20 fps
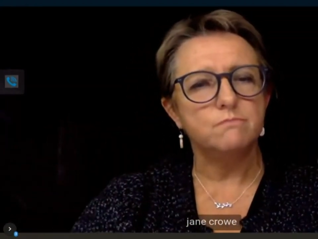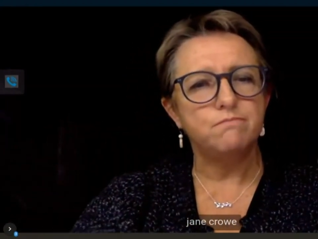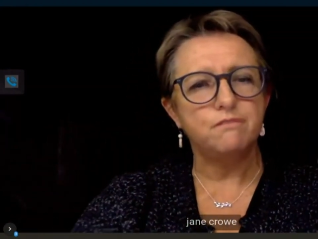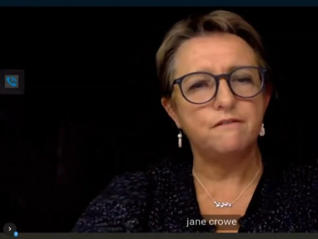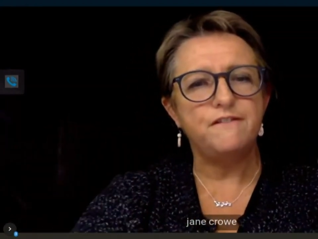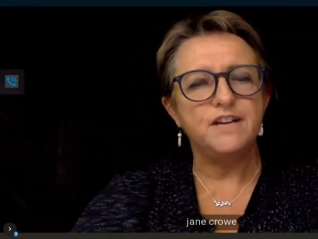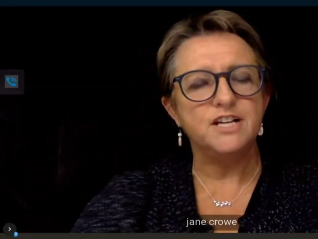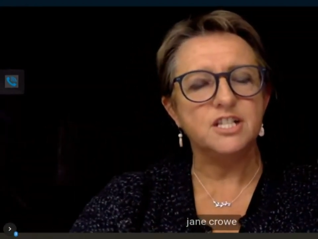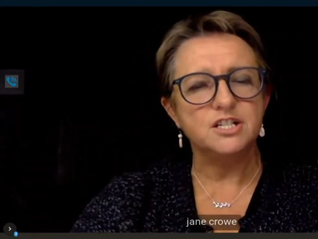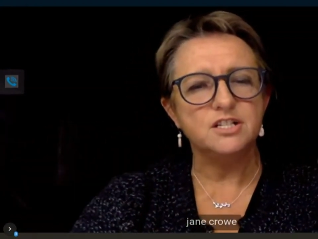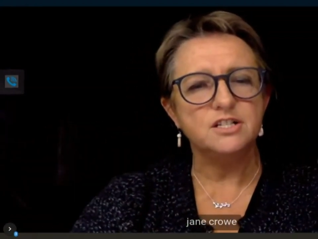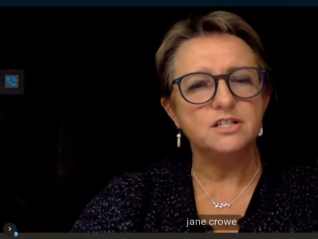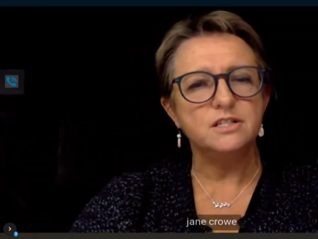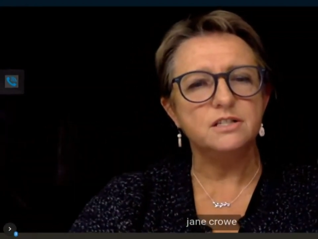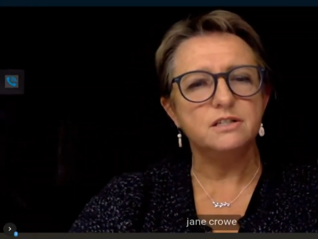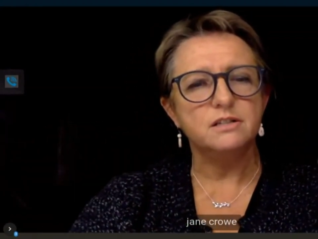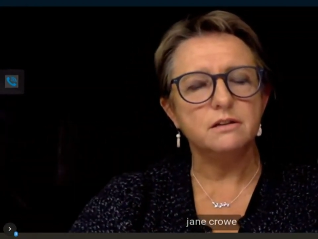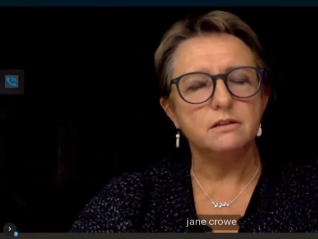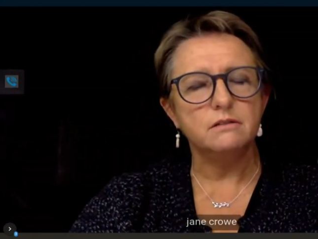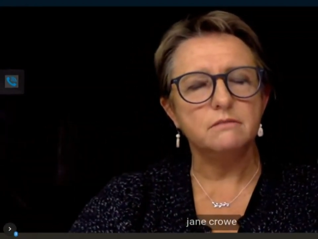the
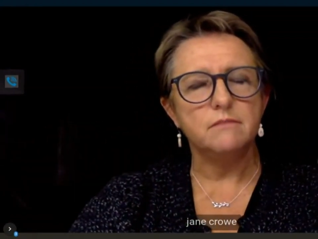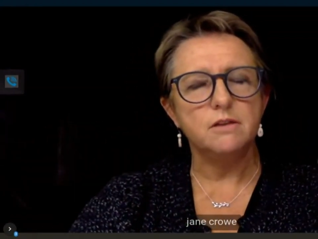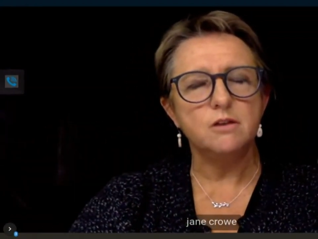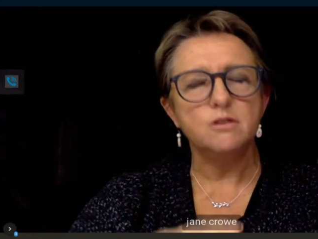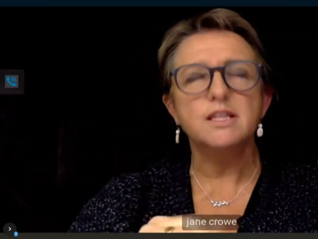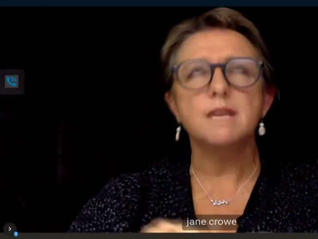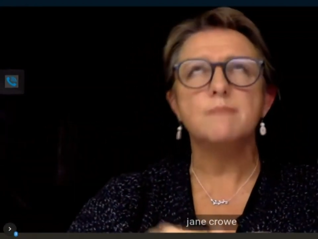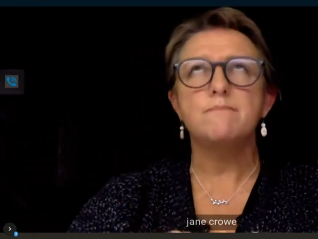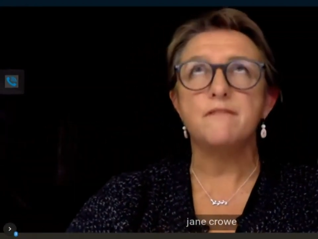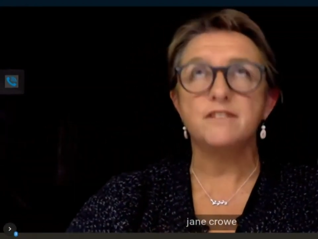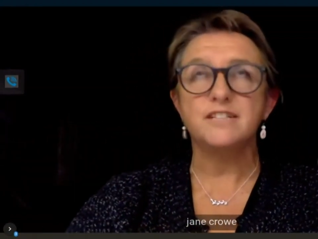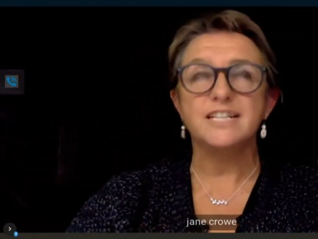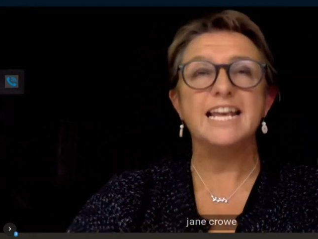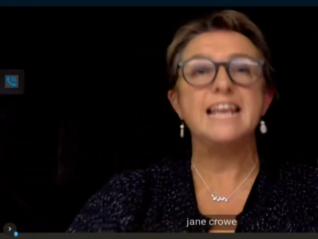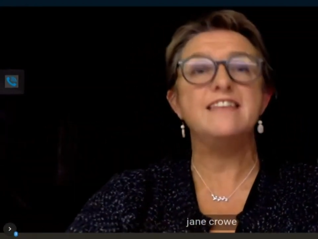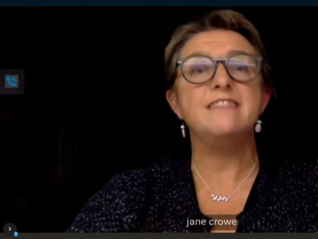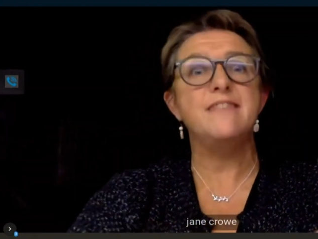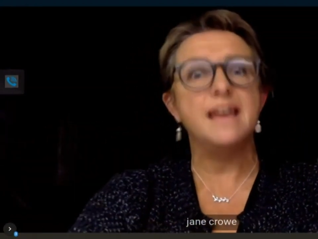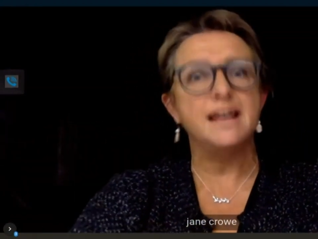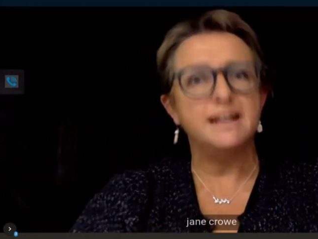professionals, healthcare
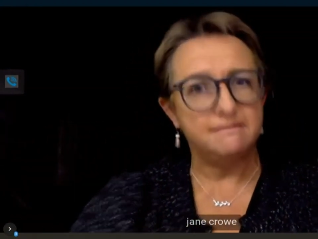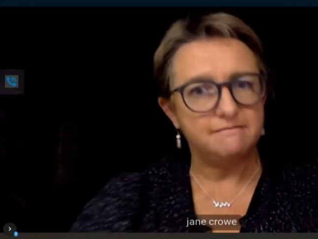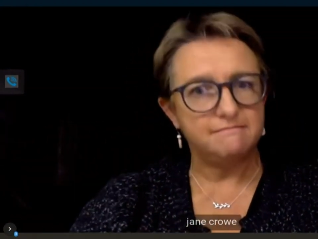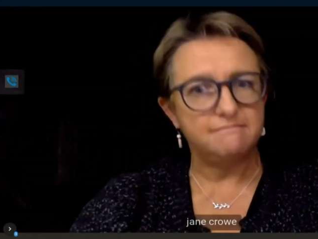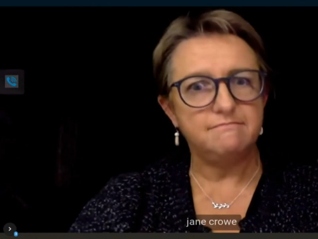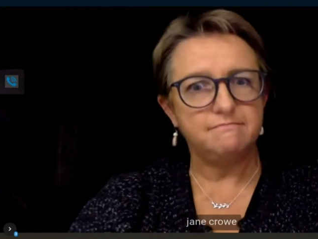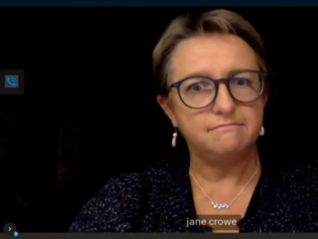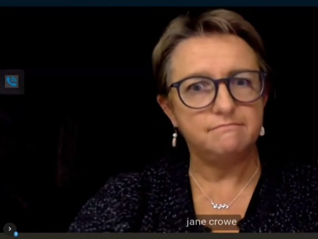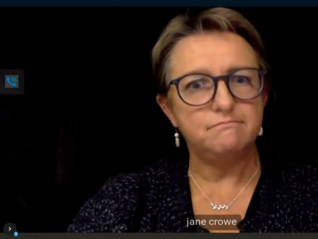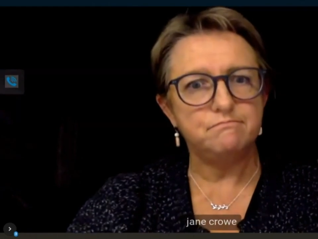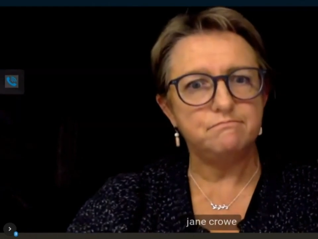professionals in that